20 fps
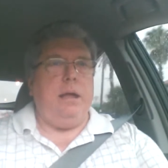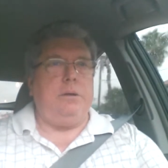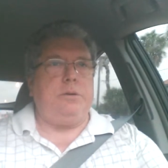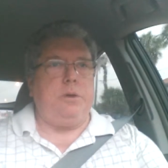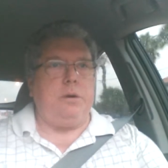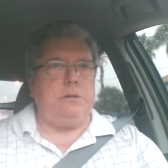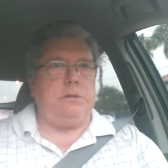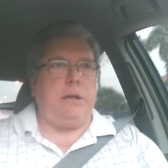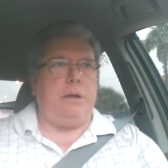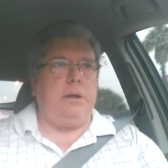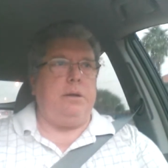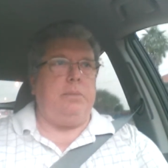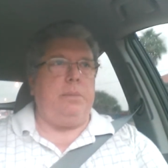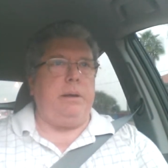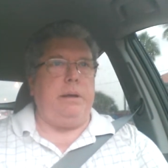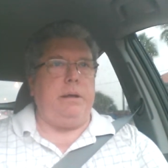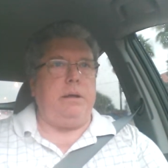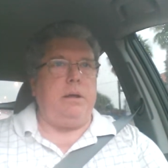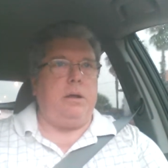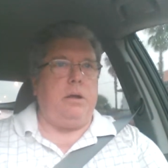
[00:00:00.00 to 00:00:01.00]
Turns out your
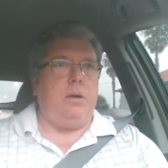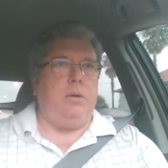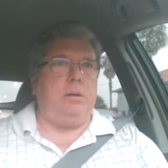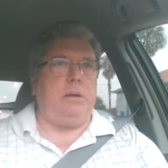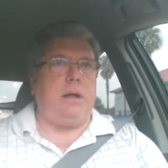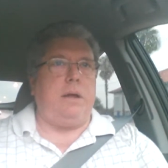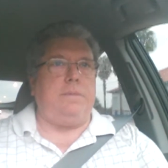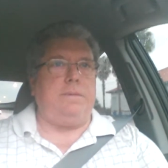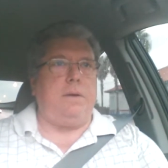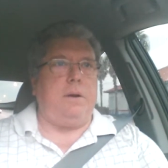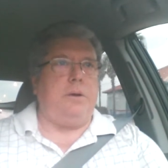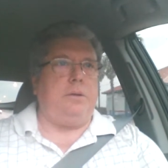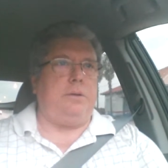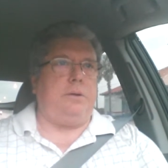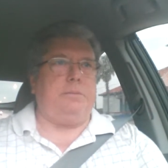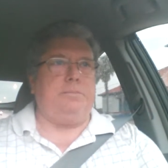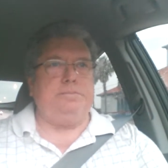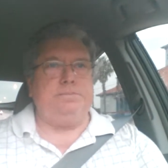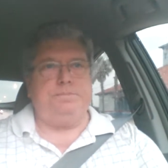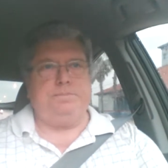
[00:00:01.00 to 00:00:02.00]
money can go a lot farther.